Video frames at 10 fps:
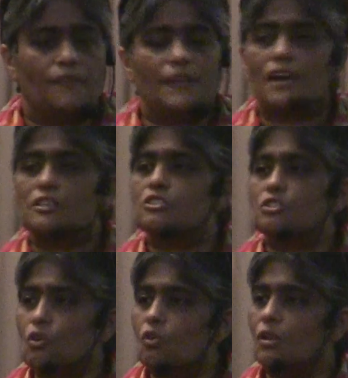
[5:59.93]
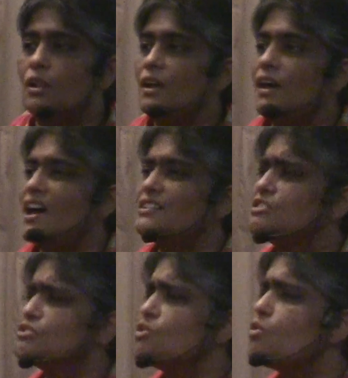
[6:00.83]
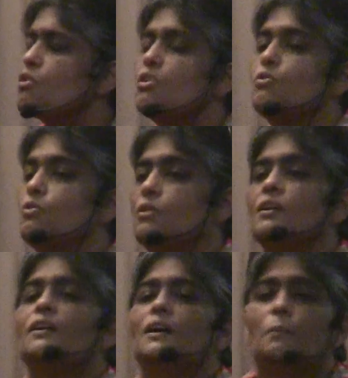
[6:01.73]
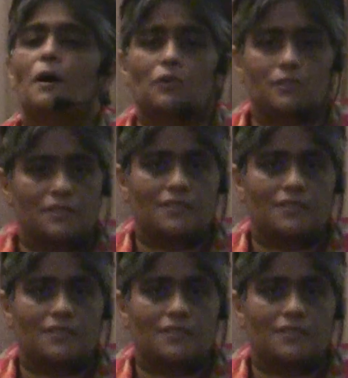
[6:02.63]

that our soul has no clue about.